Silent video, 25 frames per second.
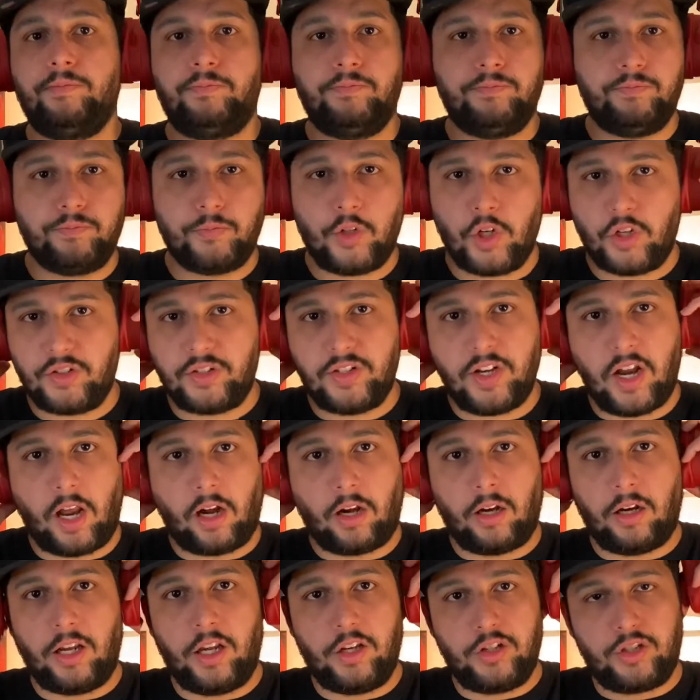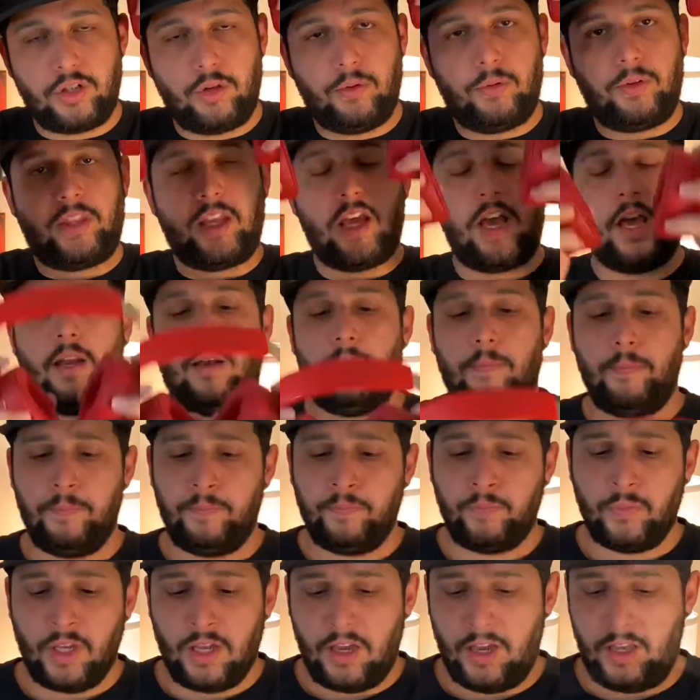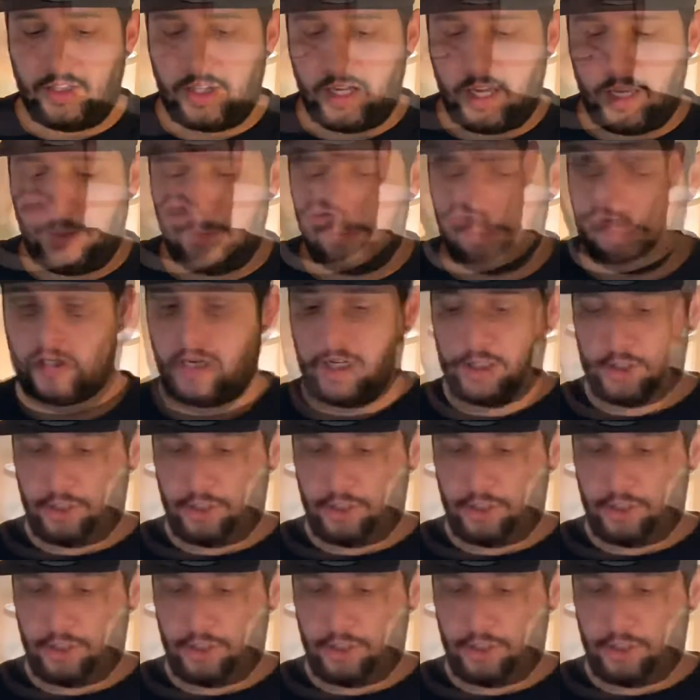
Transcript: there's not an issue with that. And then I would like to